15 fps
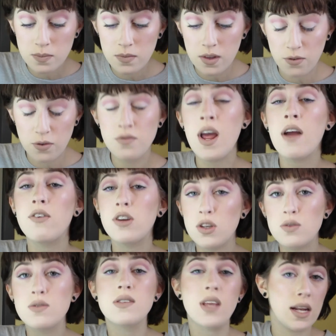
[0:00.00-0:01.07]
If you've never
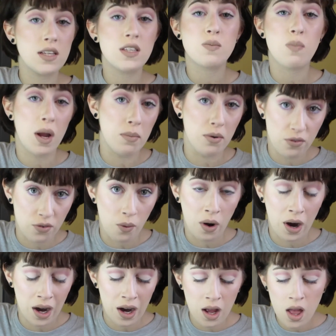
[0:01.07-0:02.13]
used setting spray
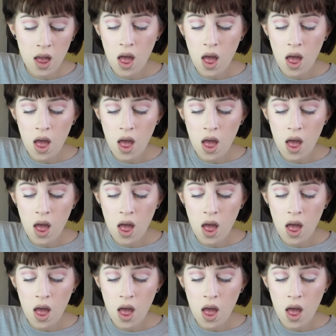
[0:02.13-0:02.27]
before,